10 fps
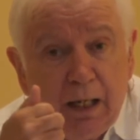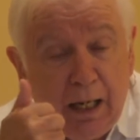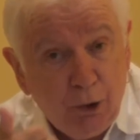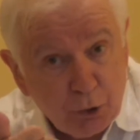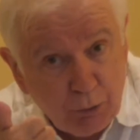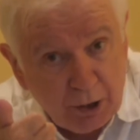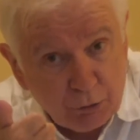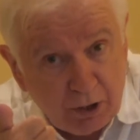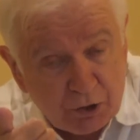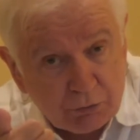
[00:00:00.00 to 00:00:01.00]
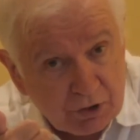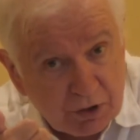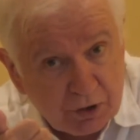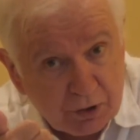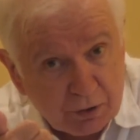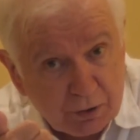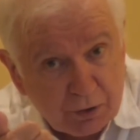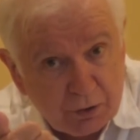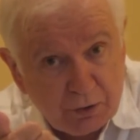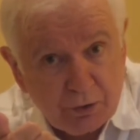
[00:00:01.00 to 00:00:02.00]
How do I address
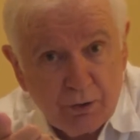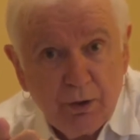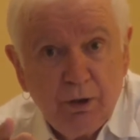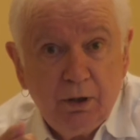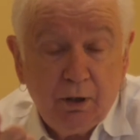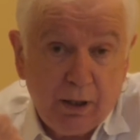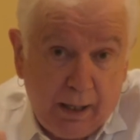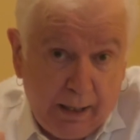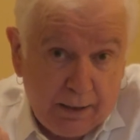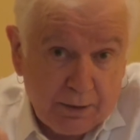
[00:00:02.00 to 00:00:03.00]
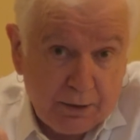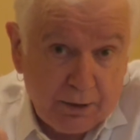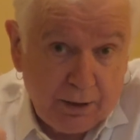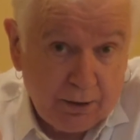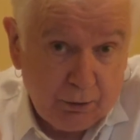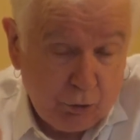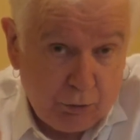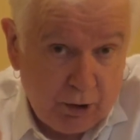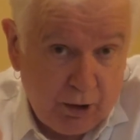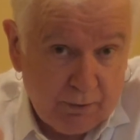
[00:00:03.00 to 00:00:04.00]
resistance, as in
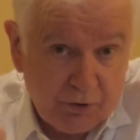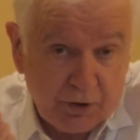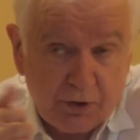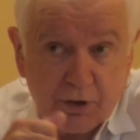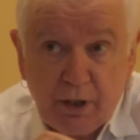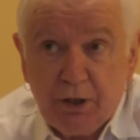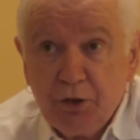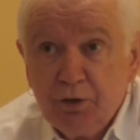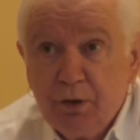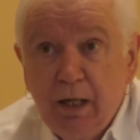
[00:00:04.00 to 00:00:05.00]
Laura Love's dissertation?